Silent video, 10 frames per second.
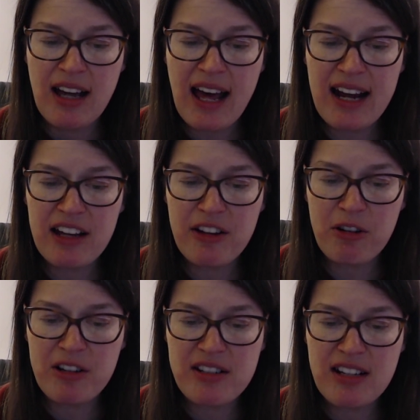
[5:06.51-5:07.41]
Agatha
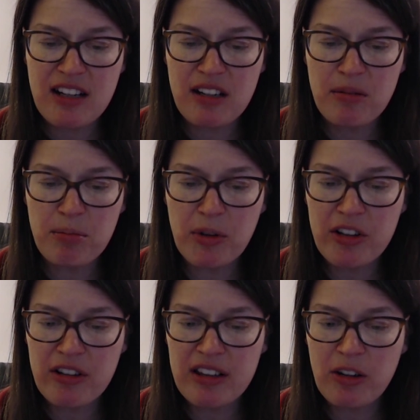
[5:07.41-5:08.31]
Christie,
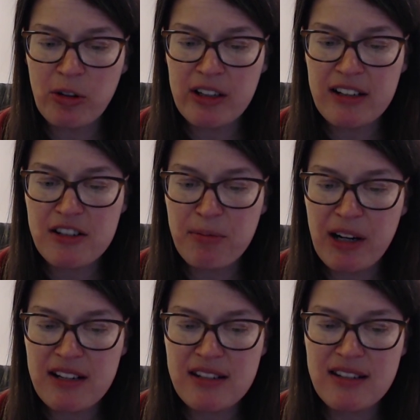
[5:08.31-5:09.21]
Murder on the Orient
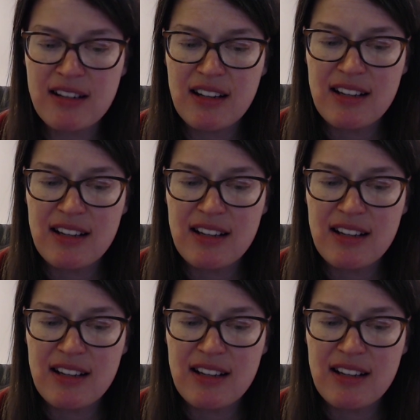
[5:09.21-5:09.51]
Express,